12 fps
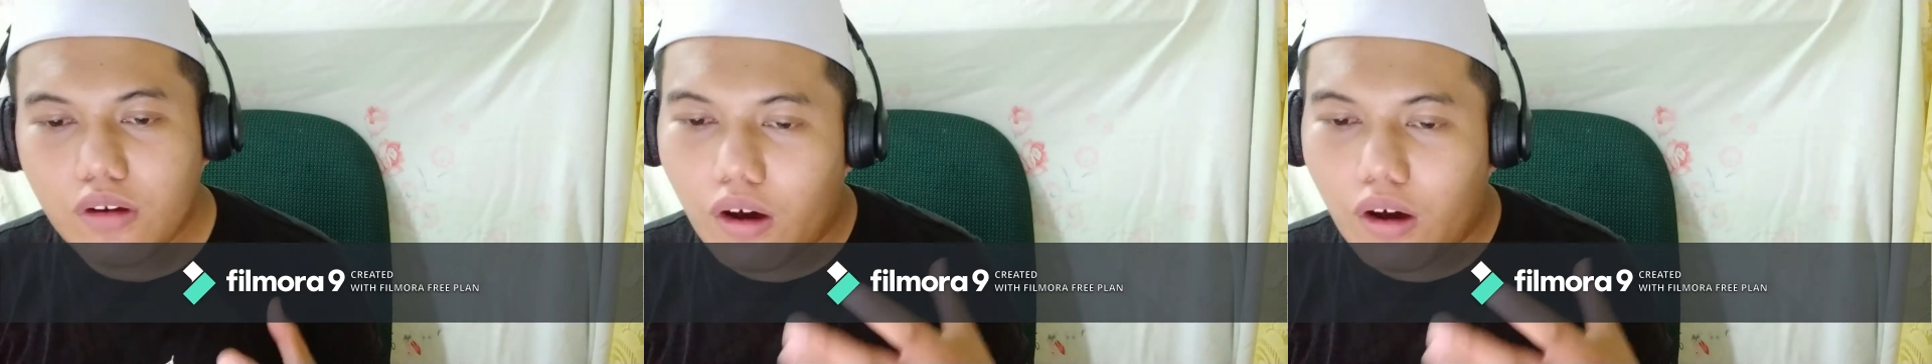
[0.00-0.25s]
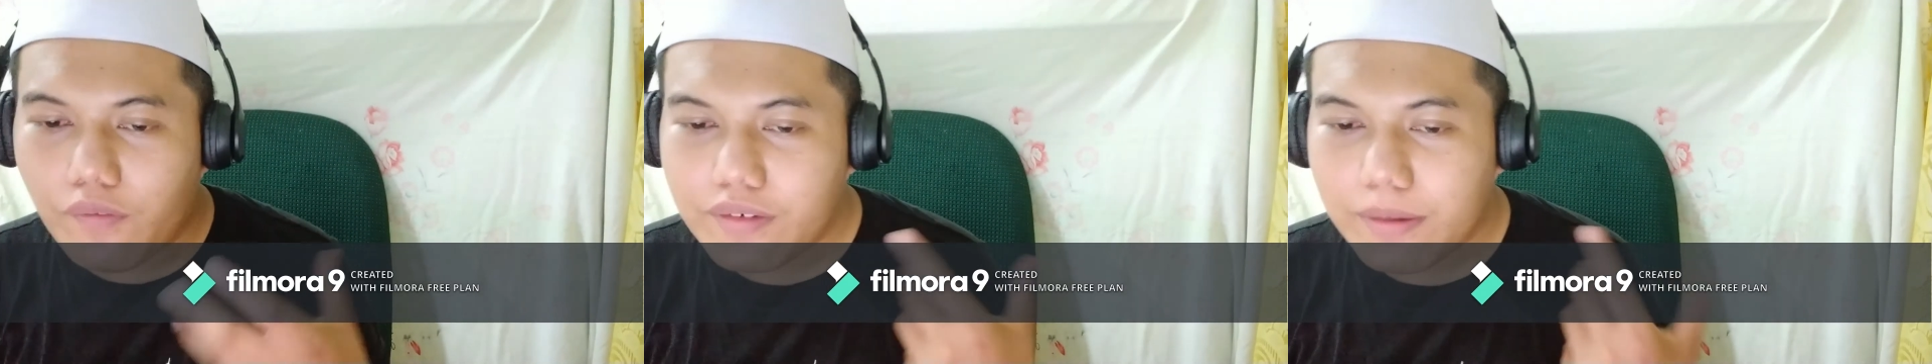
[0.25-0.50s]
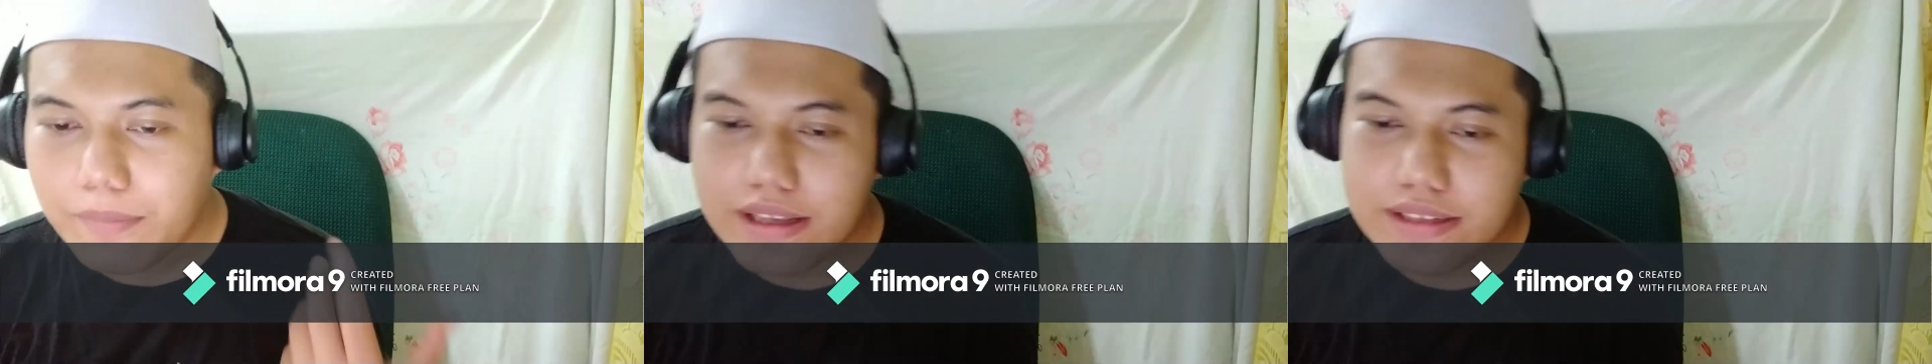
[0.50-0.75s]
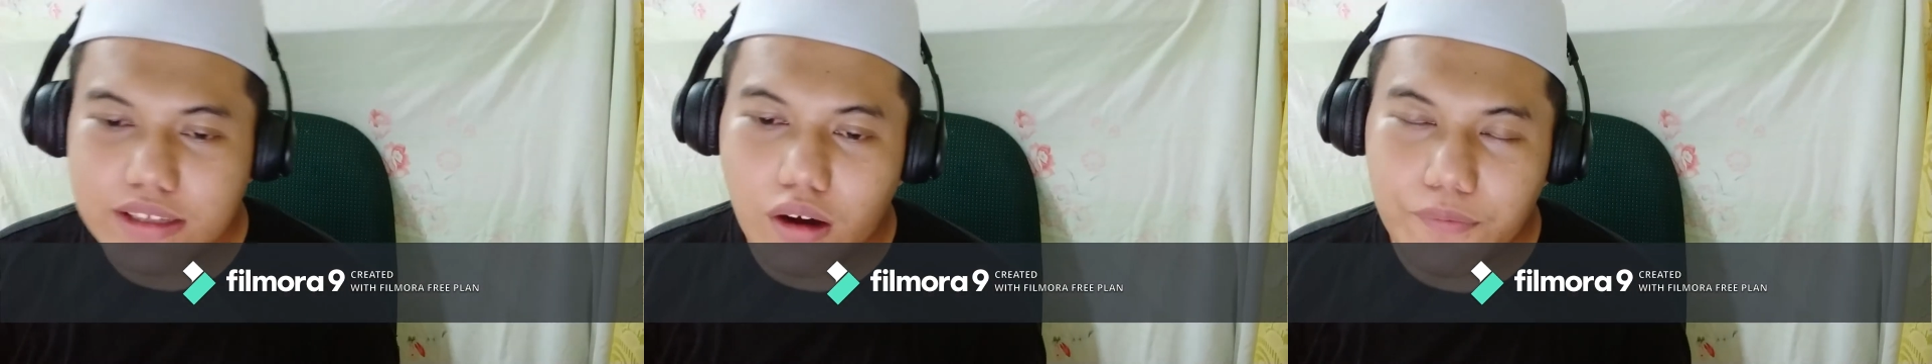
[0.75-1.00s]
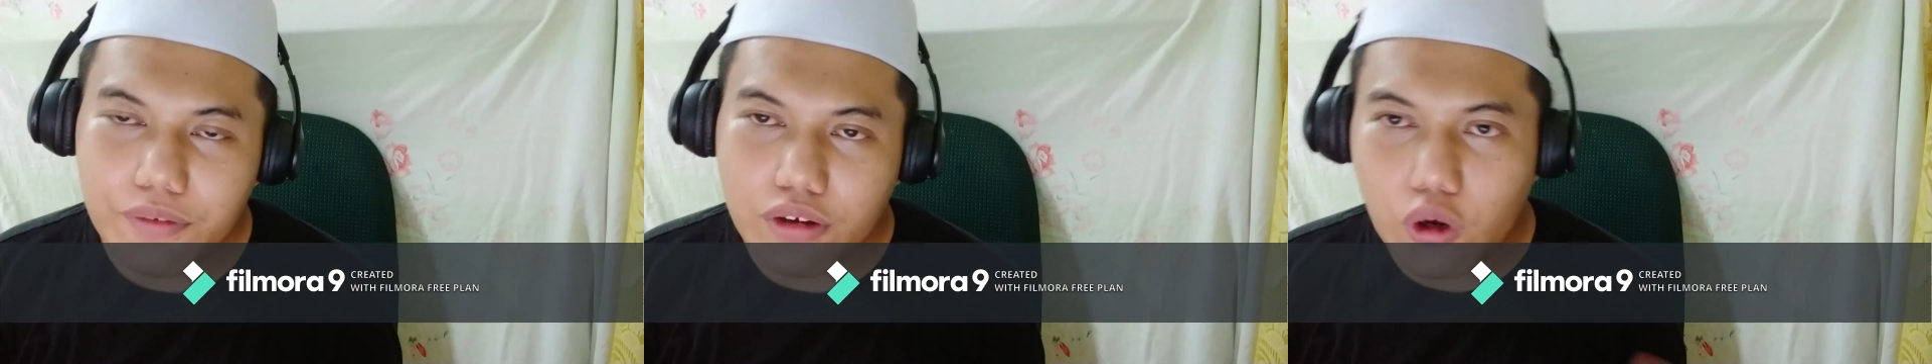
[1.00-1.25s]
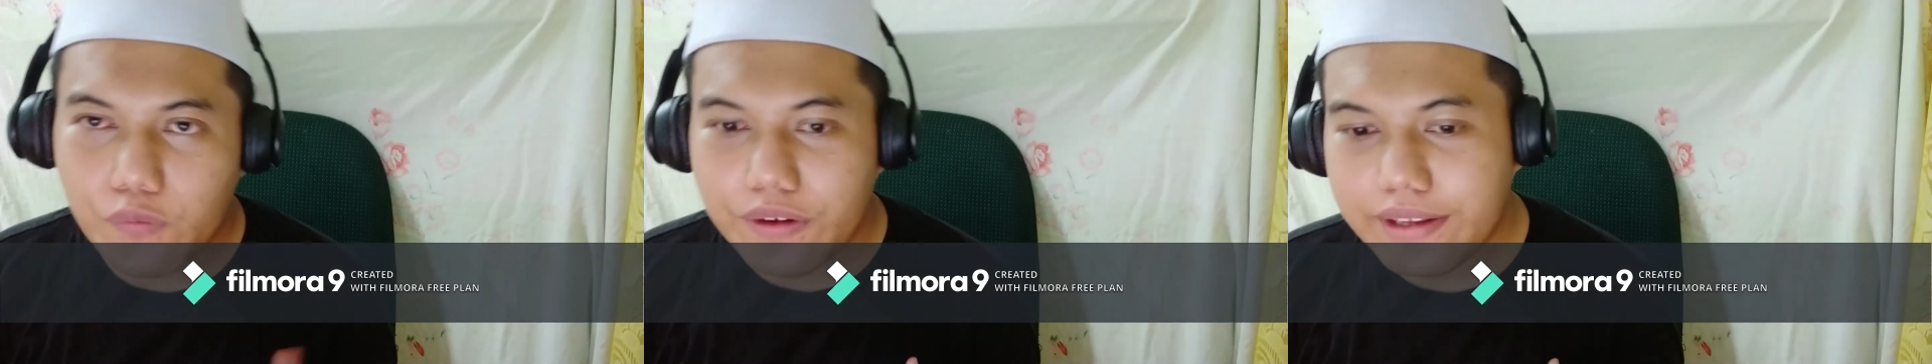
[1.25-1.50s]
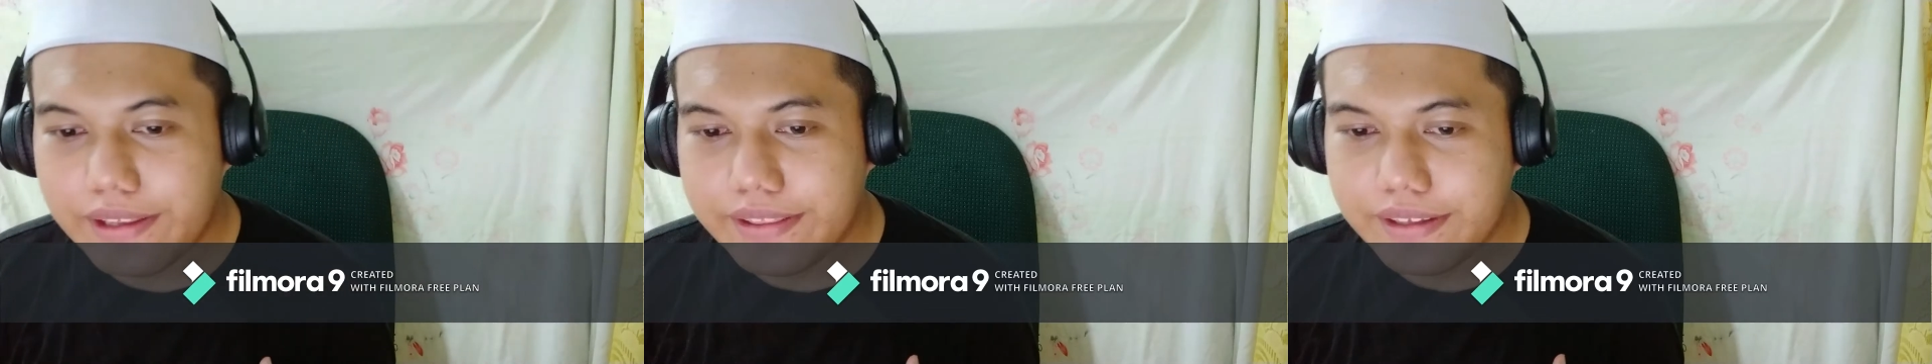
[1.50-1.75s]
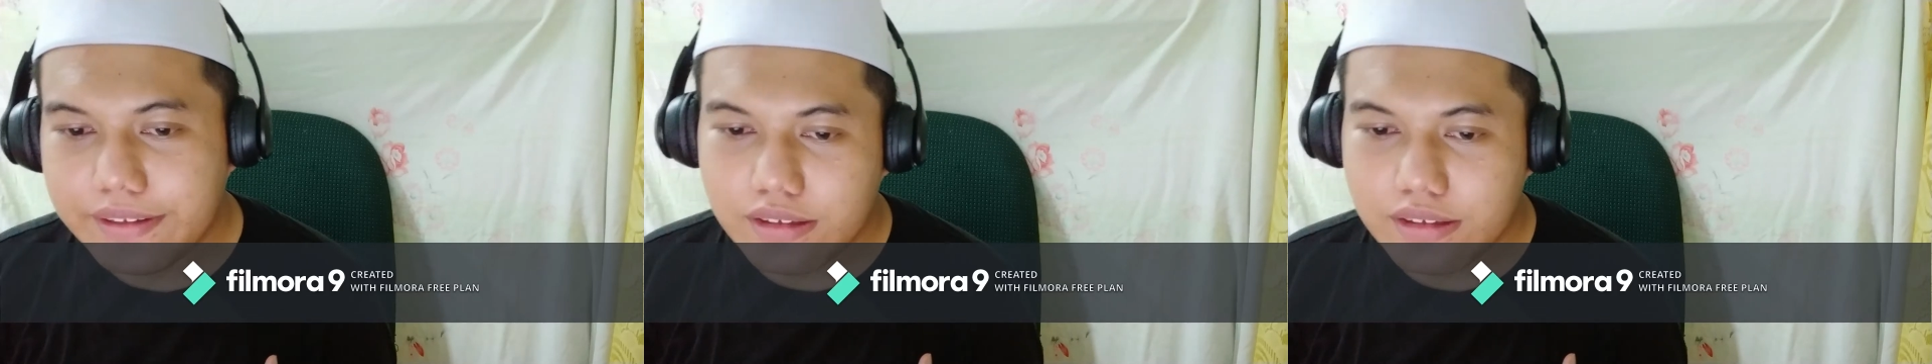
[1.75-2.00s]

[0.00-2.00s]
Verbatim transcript: of the Malaysia of the COVID-19